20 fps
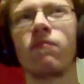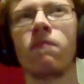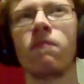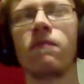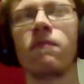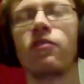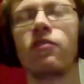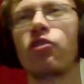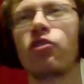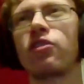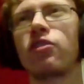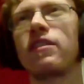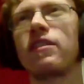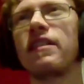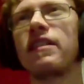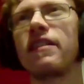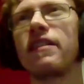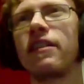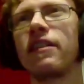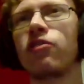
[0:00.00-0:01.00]
just
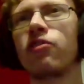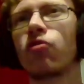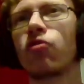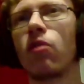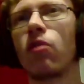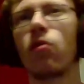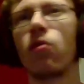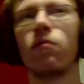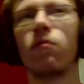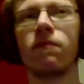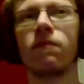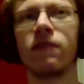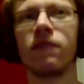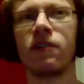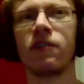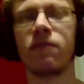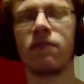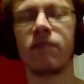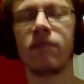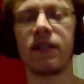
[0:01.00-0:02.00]
the intro
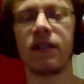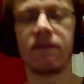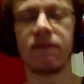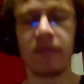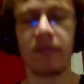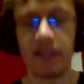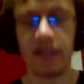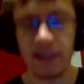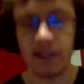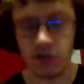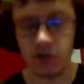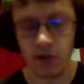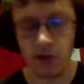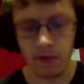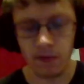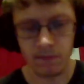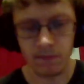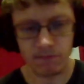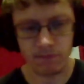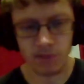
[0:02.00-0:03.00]
being an intro.
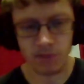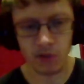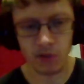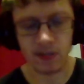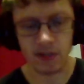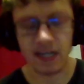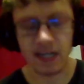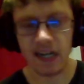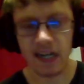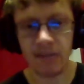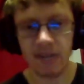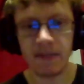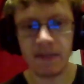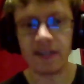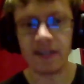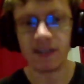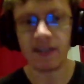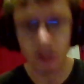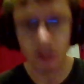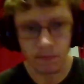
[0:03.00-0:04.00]
So it's not going to
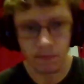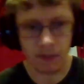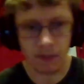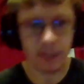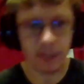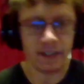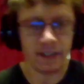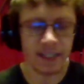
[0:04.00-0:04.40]
be completely